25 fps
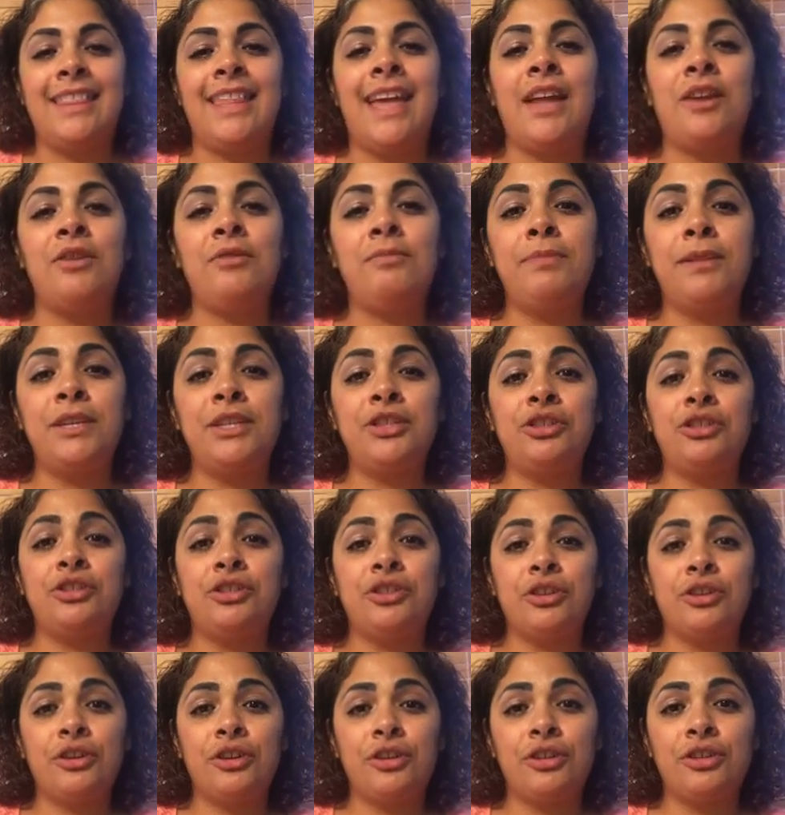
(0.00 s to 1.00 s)
That'll be
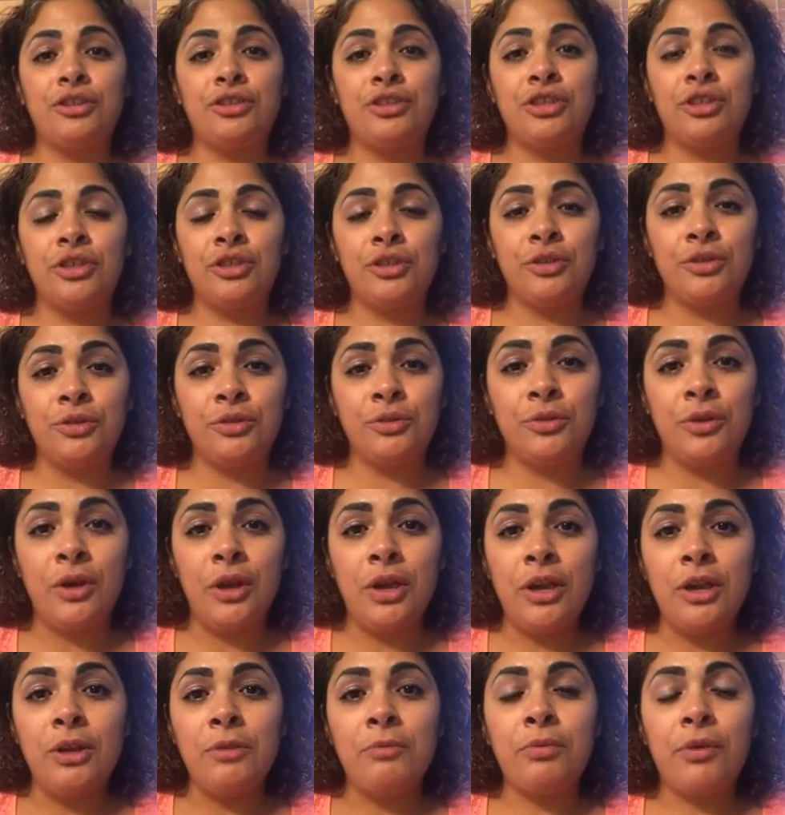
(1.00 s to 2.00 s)
sure to
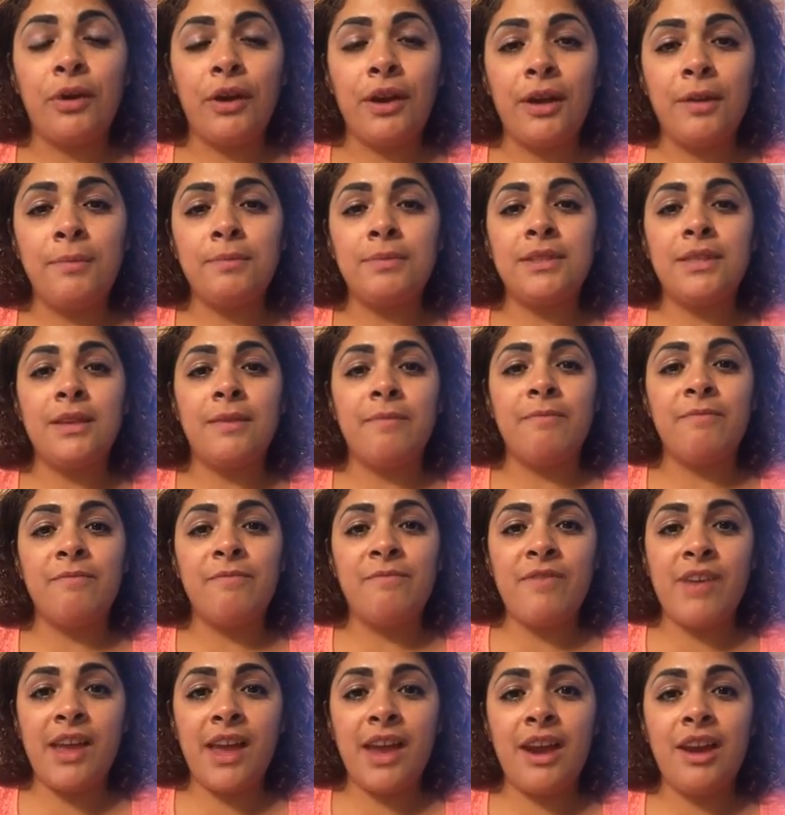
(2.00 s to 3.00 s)
bring up some
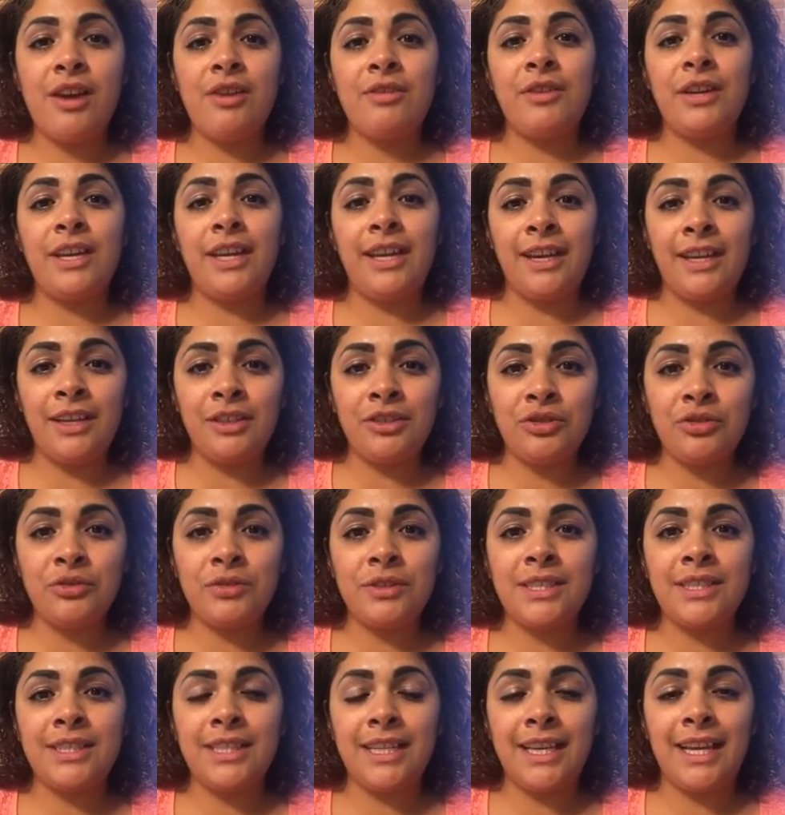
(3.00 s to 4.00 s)
very
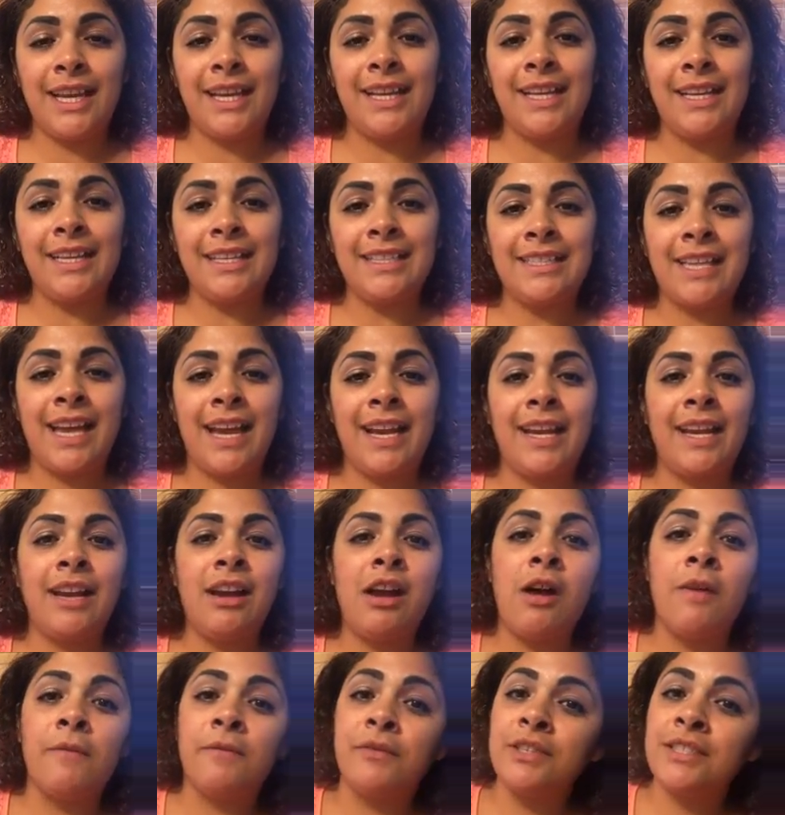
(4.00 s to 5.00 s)
interesting and exciting
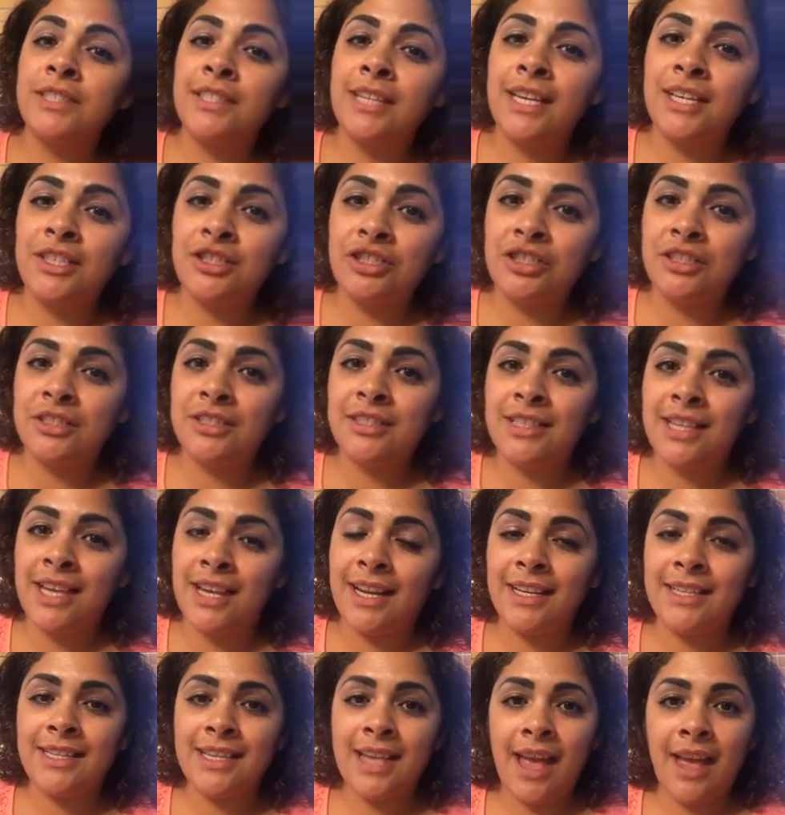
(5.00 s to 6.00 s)
conversations
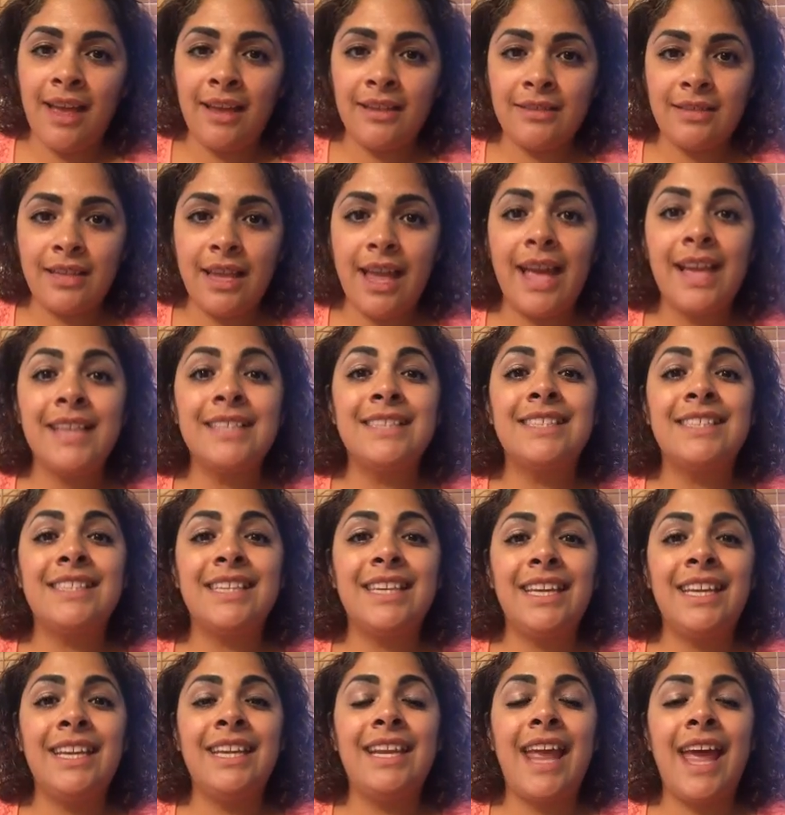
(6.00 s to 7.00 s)
as
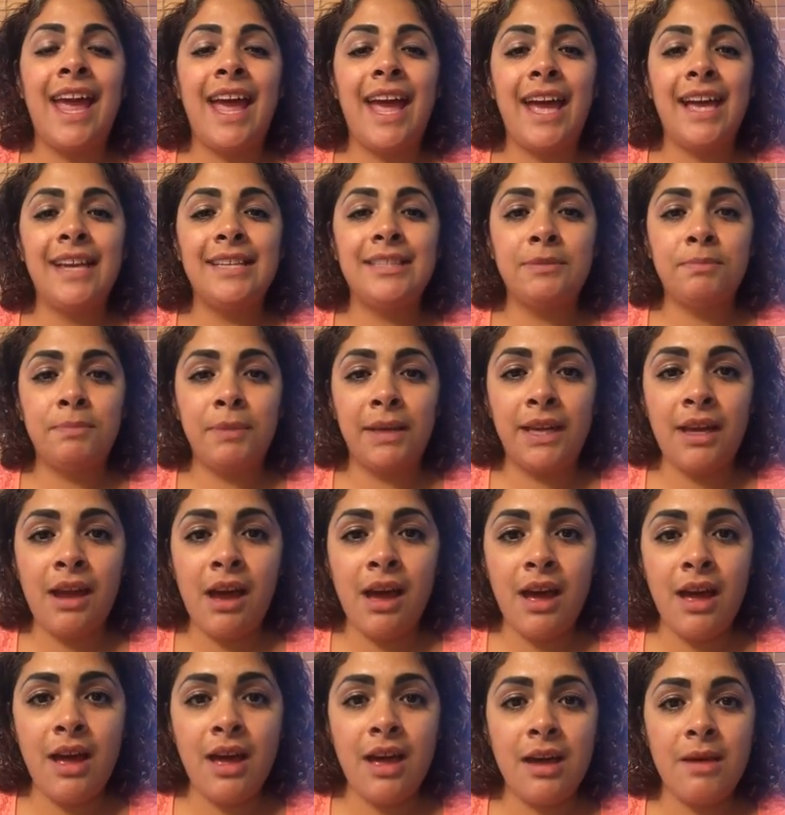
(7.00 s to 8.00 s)
it has
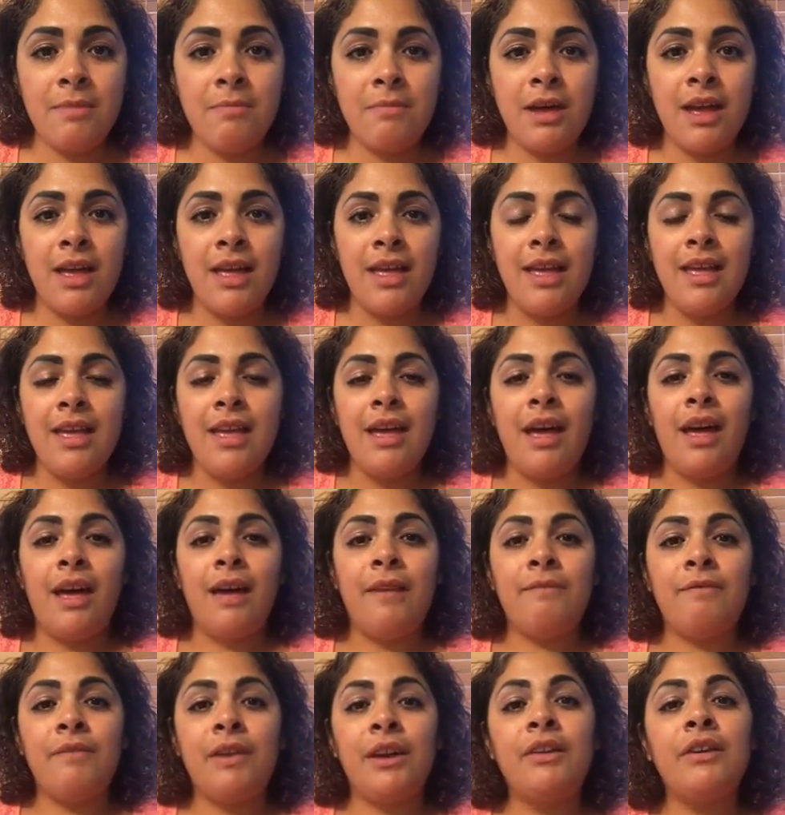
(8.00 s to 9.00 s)
become
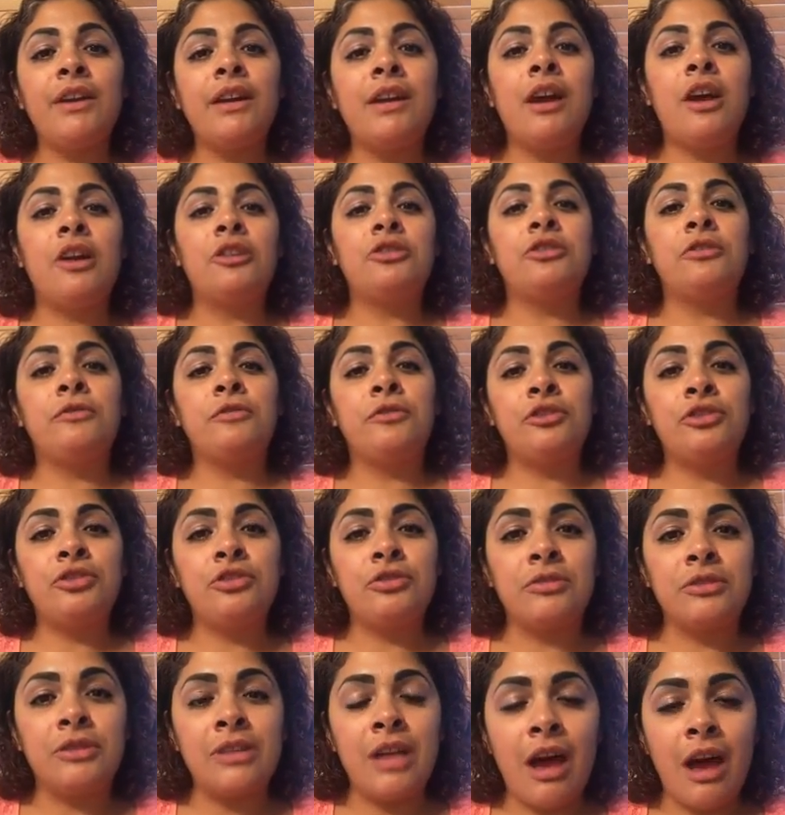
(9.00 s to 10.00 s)
a very
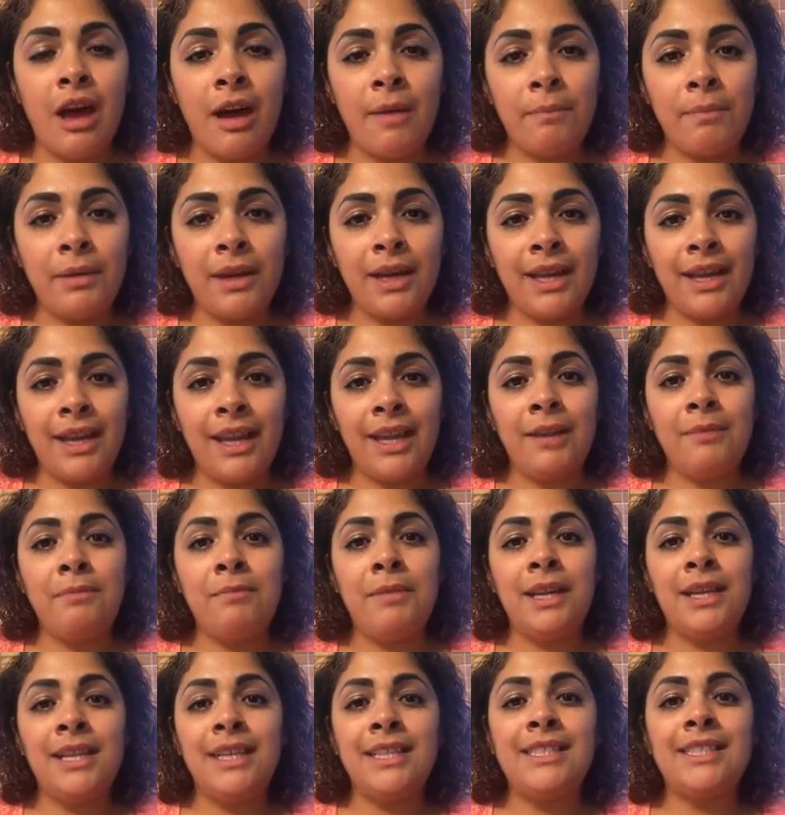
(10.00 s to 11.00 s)
controversial topic in
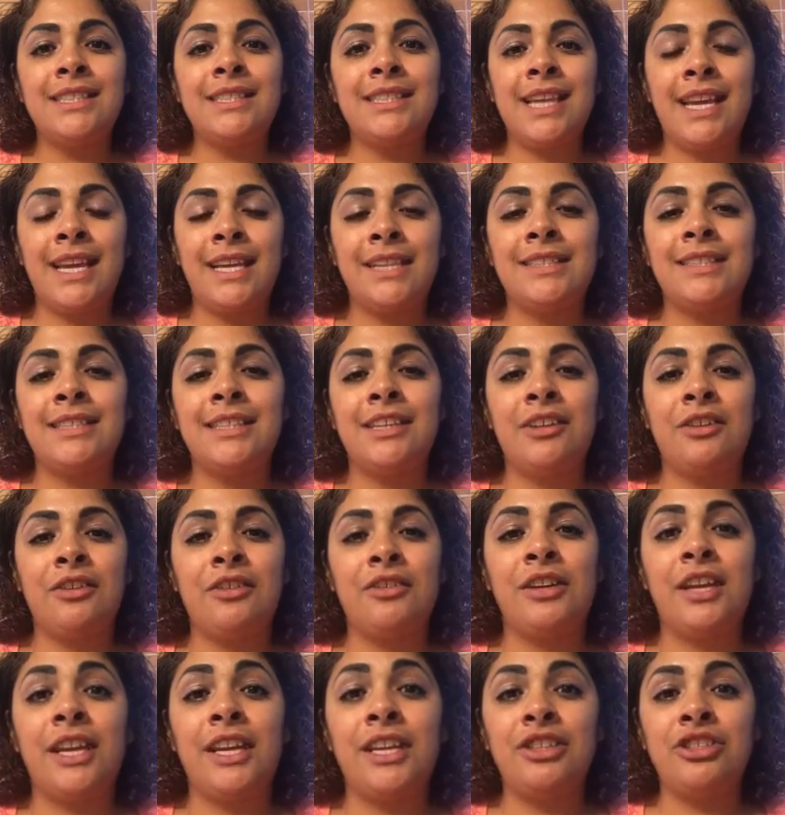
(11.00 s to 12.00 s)
many states in
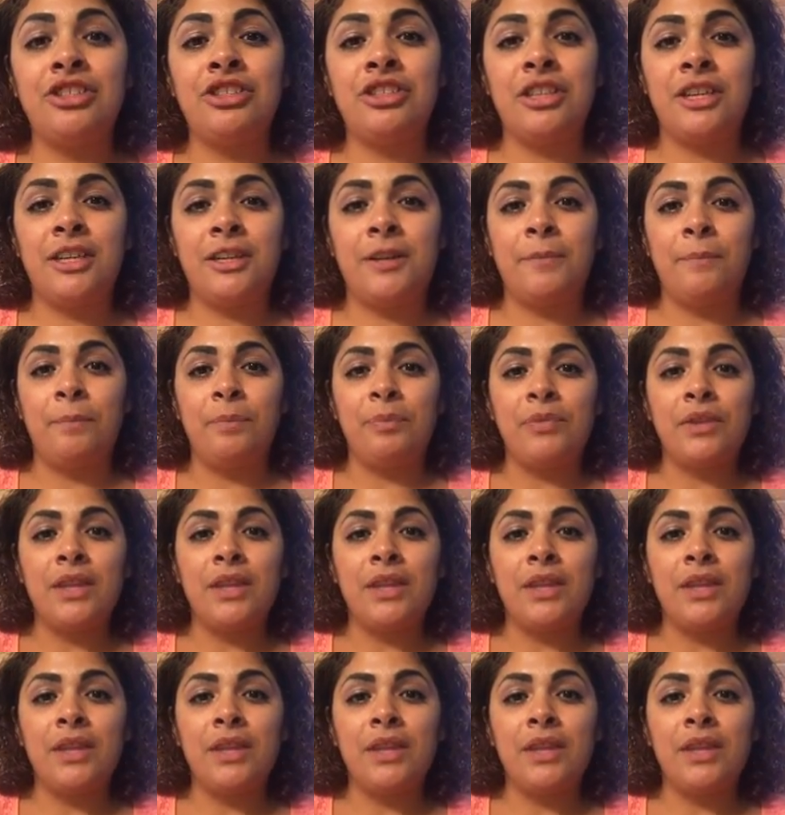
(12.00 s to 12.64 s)
our nation.